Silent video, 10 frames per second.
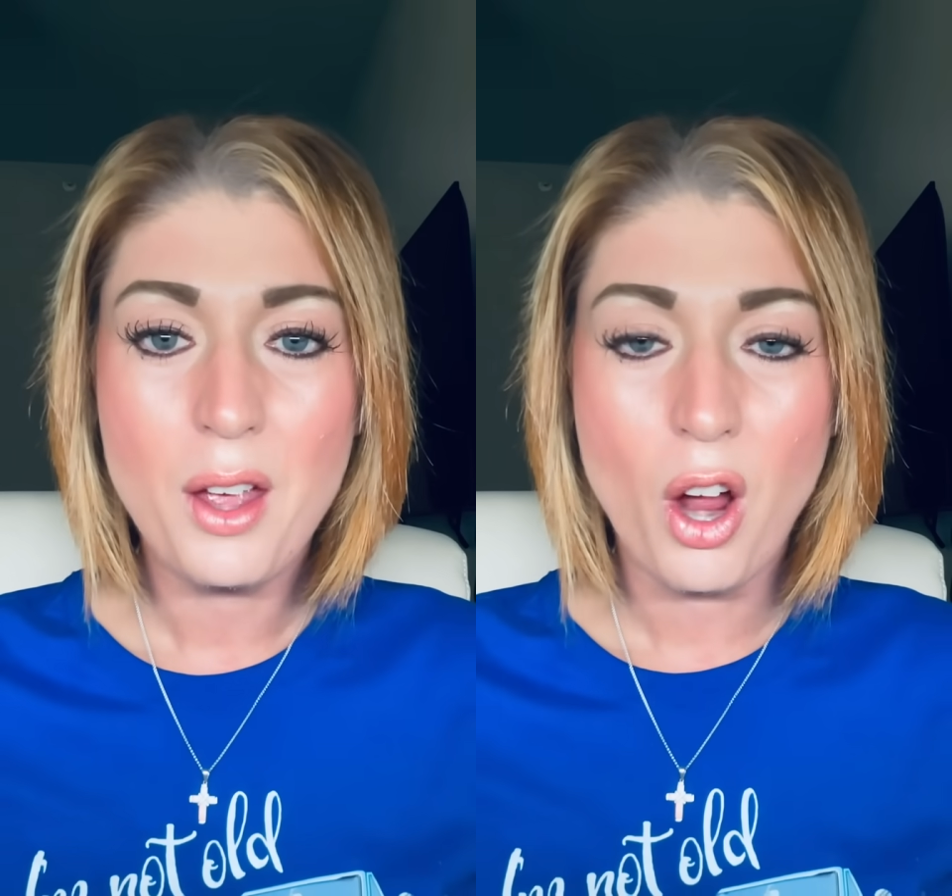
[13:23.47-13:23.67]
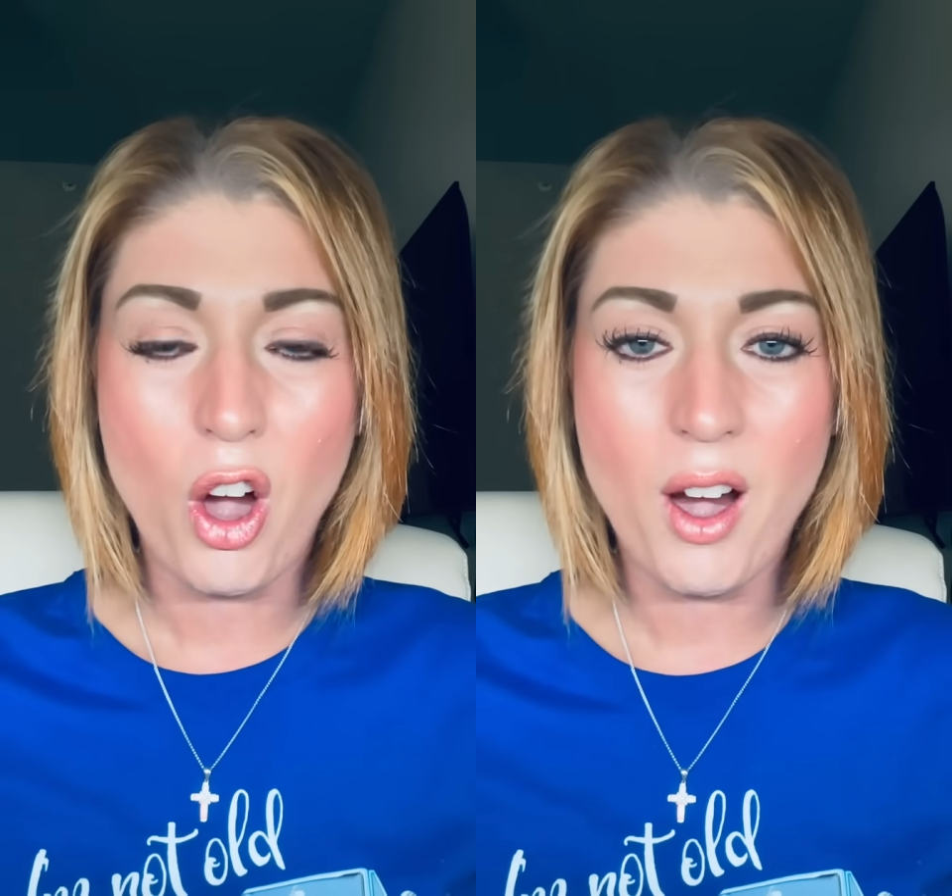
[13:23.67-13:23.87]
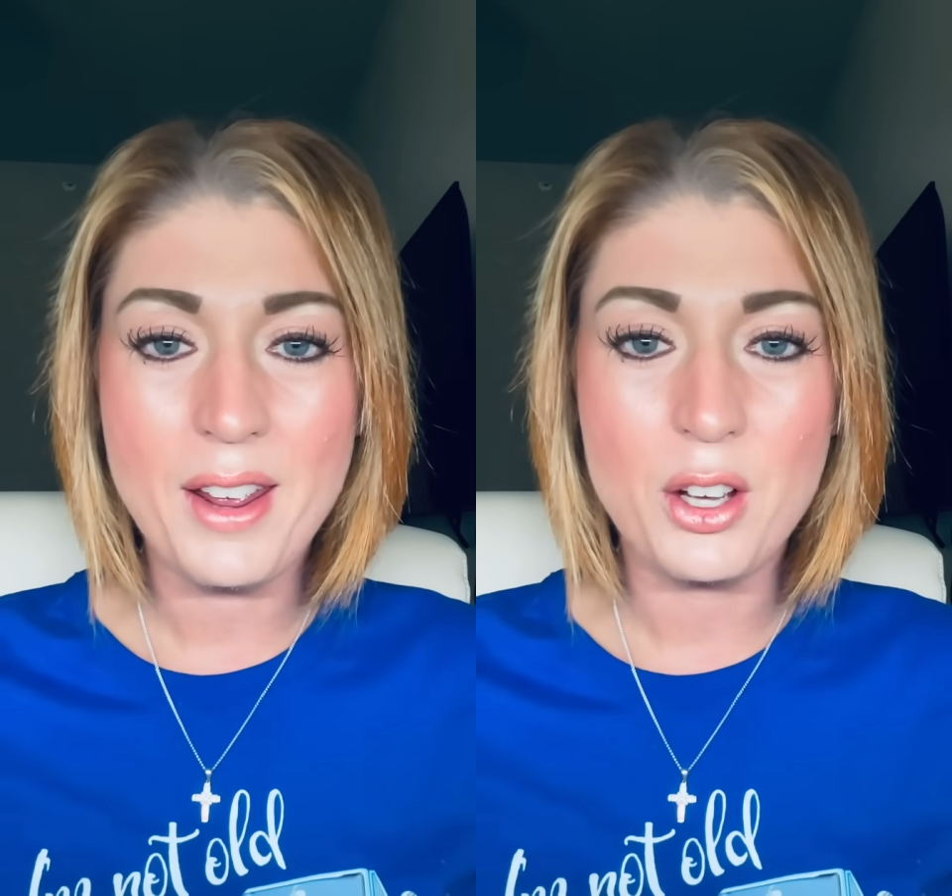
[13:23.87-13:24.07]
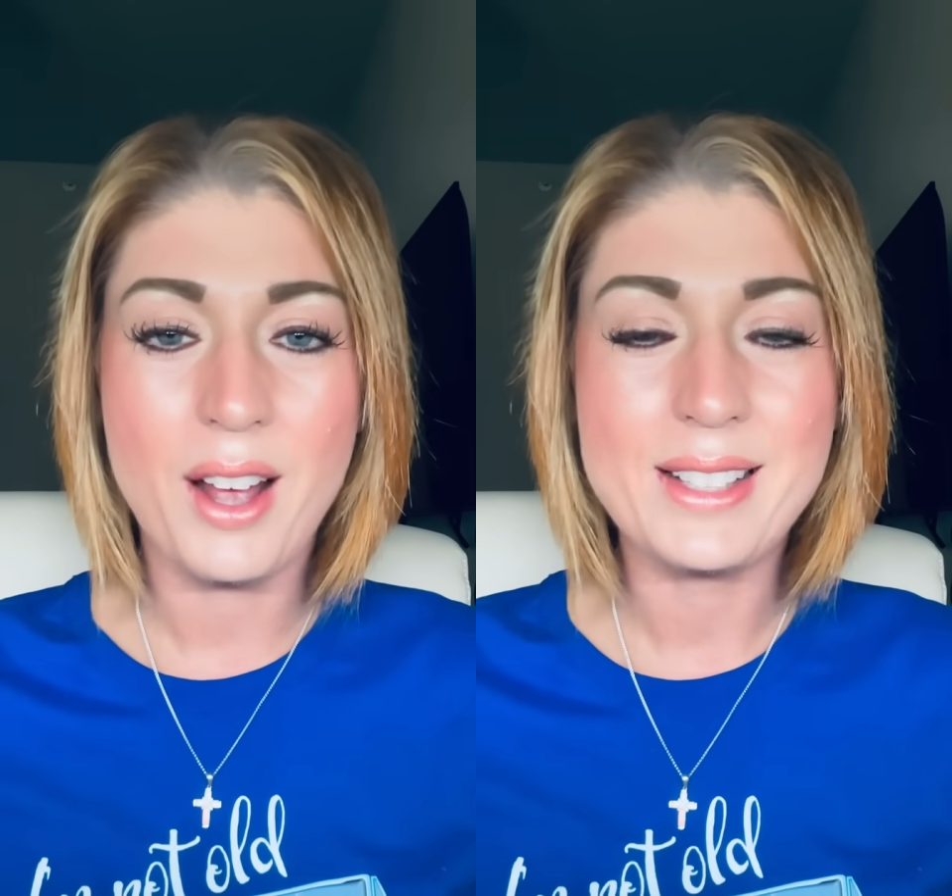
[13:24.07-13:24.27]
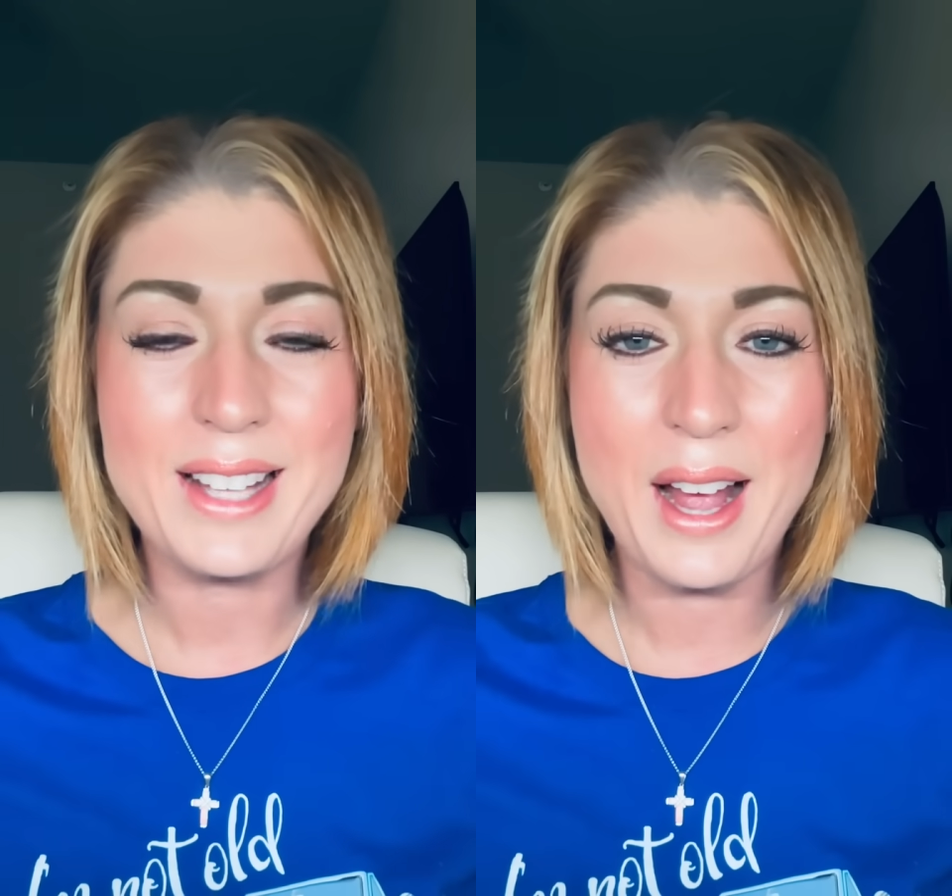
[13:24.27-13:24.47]
All right, you
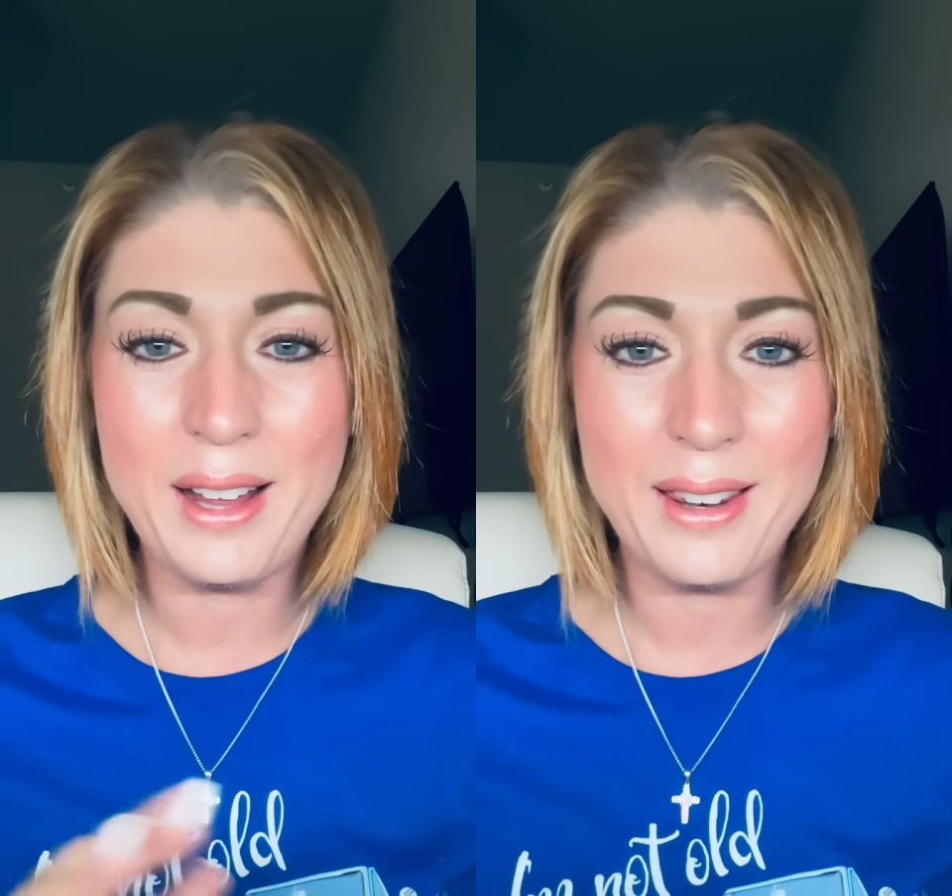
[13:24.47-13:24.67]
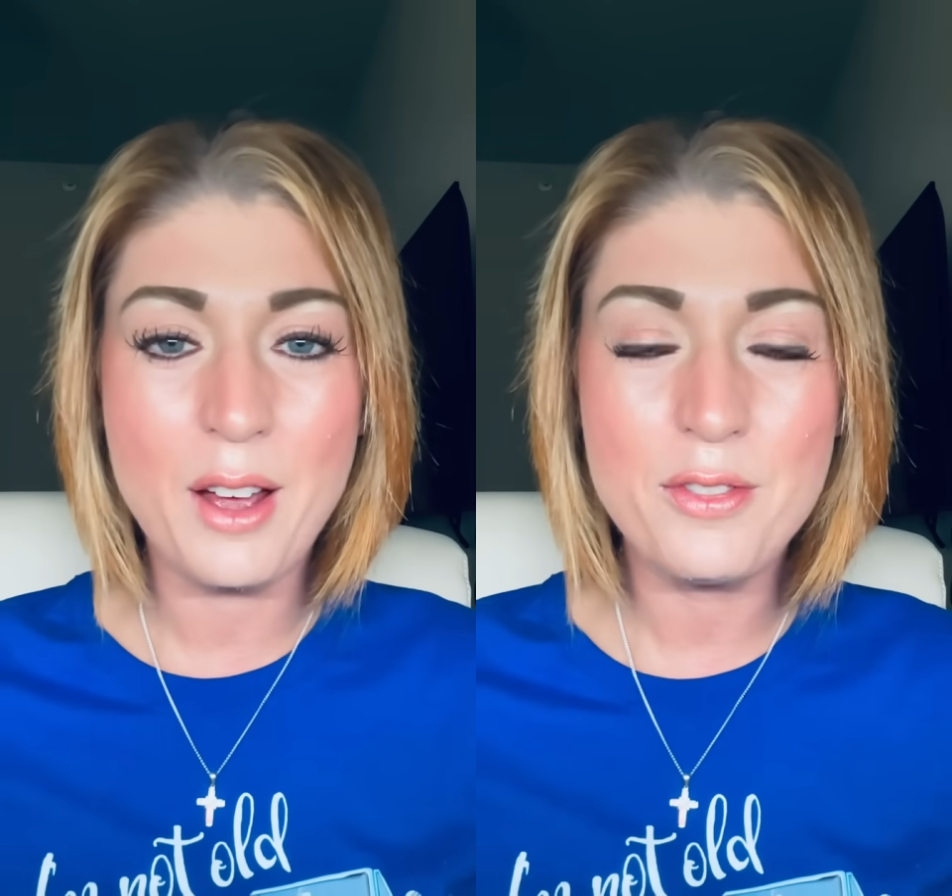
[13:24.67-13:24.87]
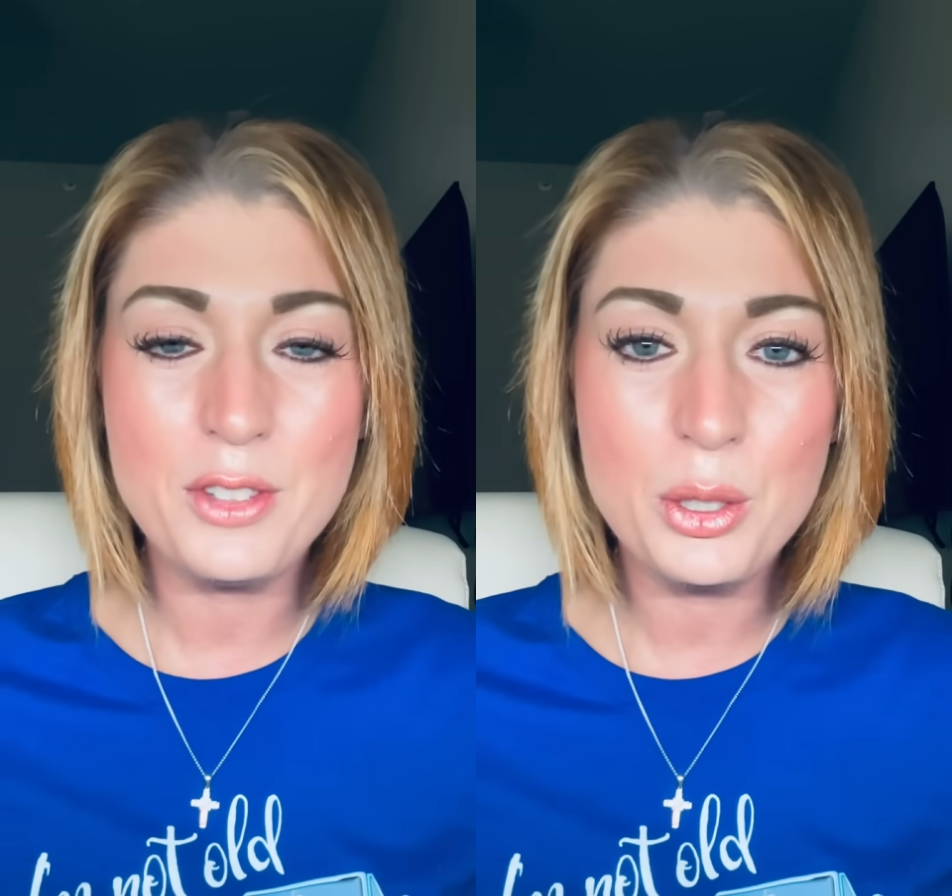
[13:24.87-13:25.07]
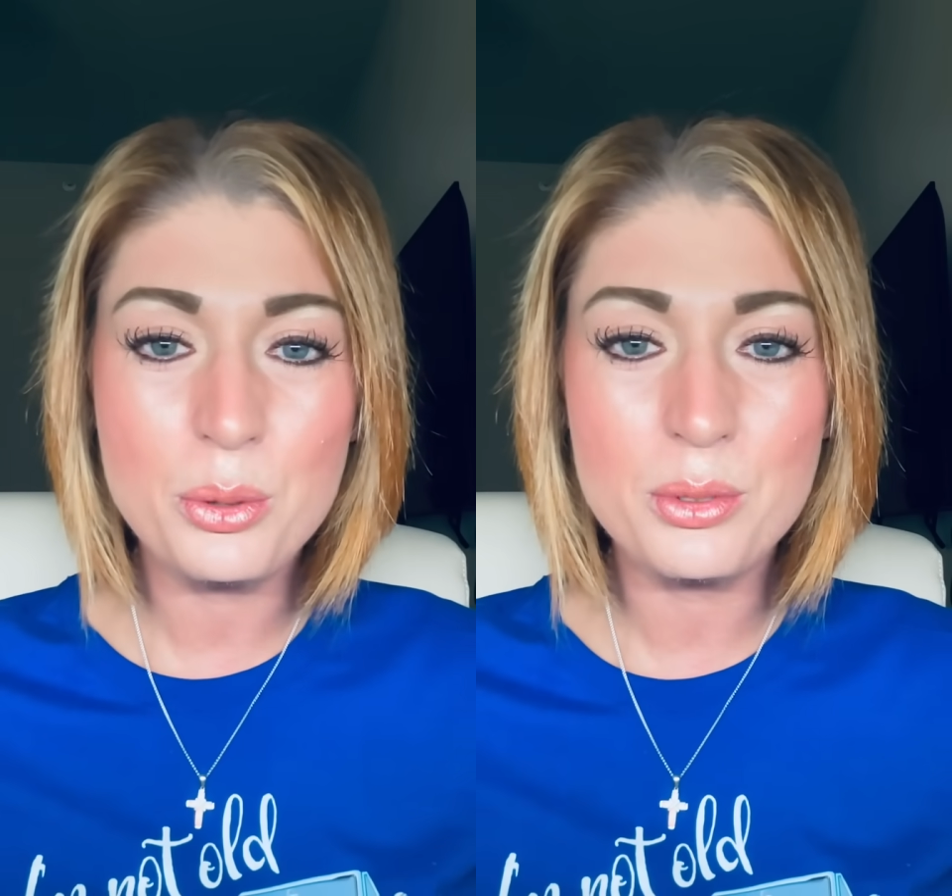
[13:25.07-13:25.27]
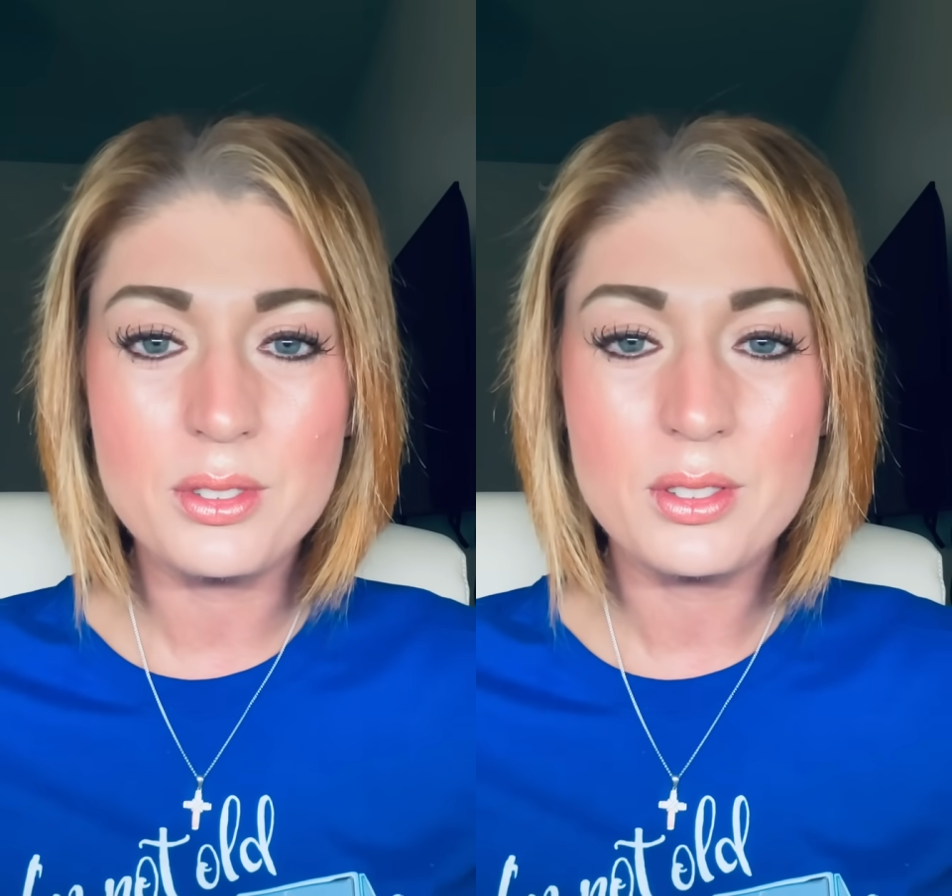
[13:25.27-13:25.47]
guys, I love
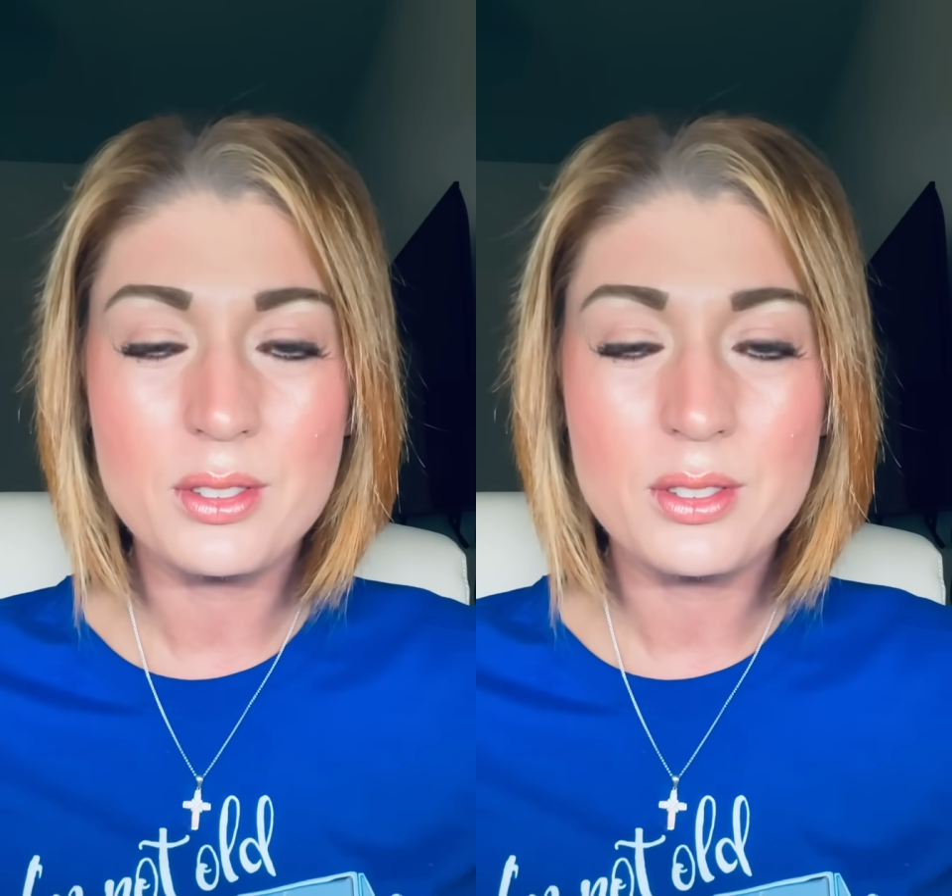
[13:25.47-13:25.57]
you.